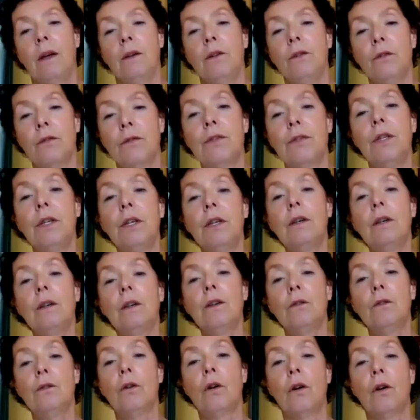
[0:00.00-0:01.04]
You see,
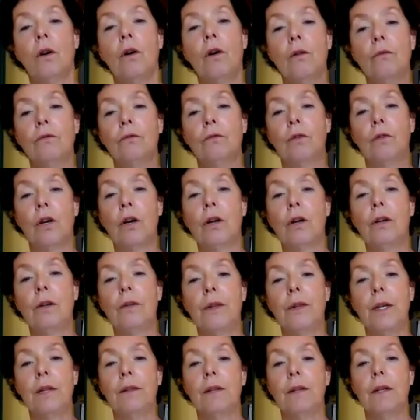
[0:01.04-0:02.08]
you know, overall
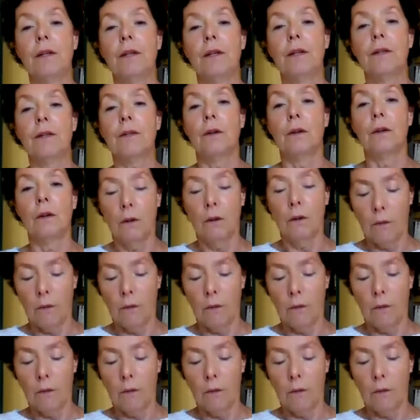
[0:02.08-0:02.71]
that there's